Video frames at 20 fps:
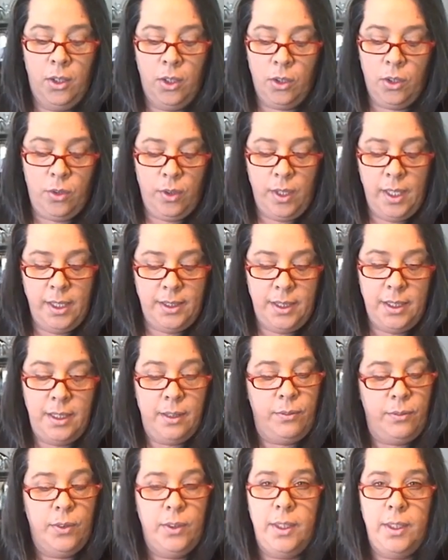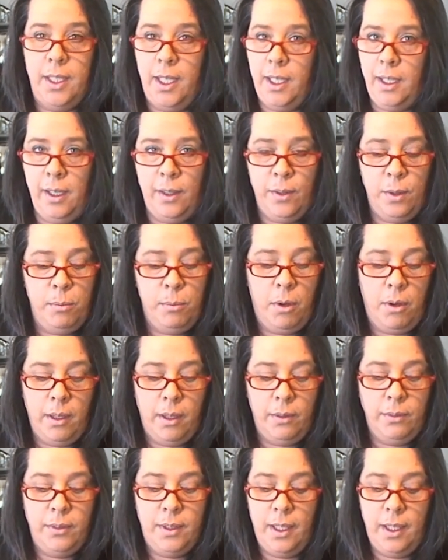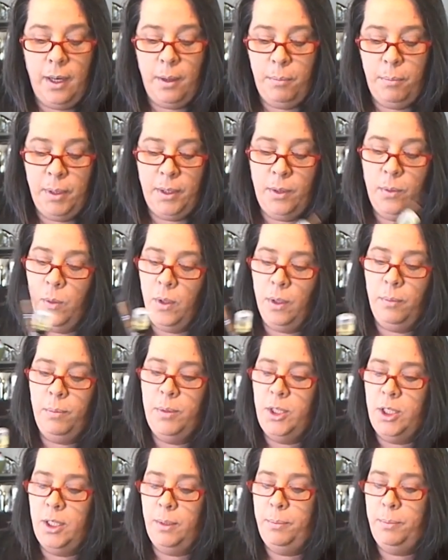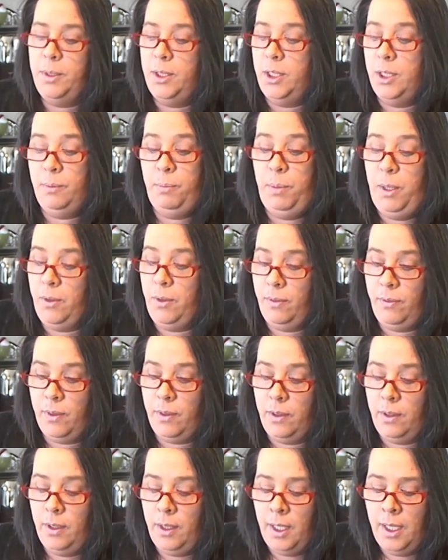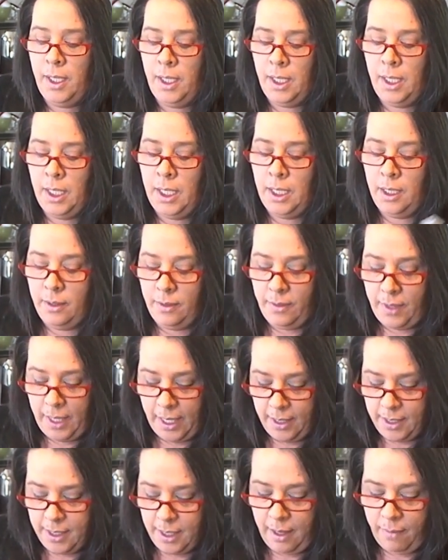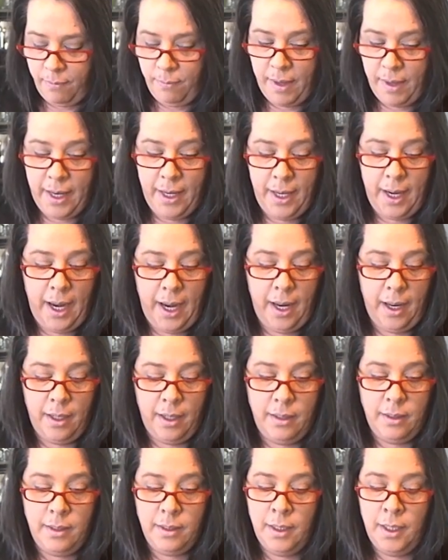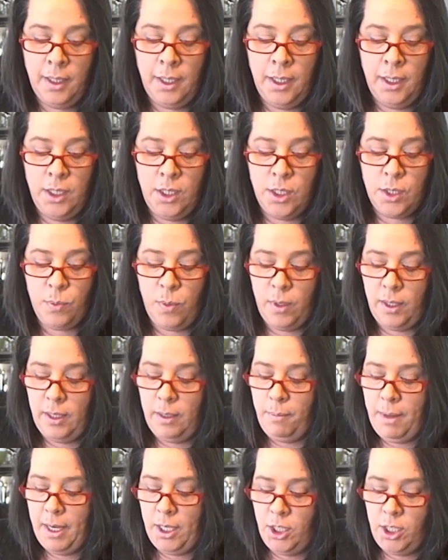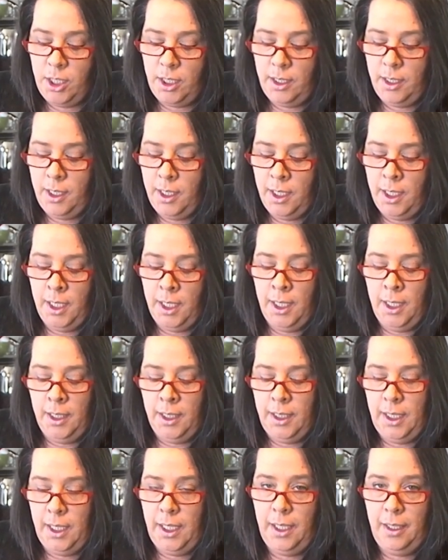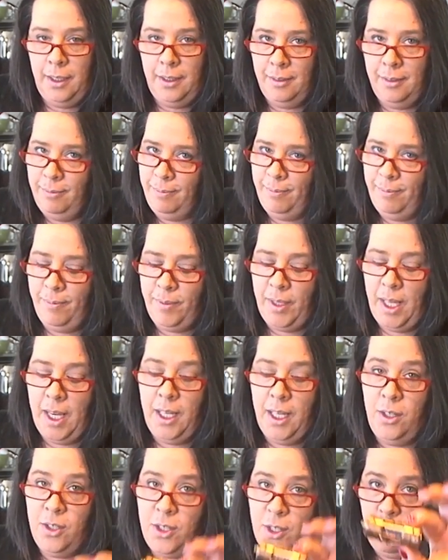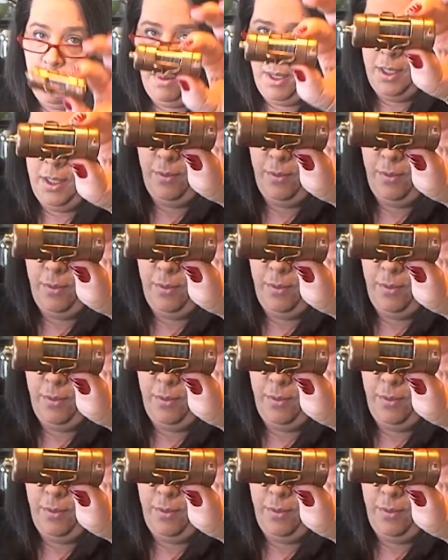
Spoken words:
crazy different than any other mod out there, but the workmanship is just beautiful. Thanks again, Ben. And just wanted to mention thank you so much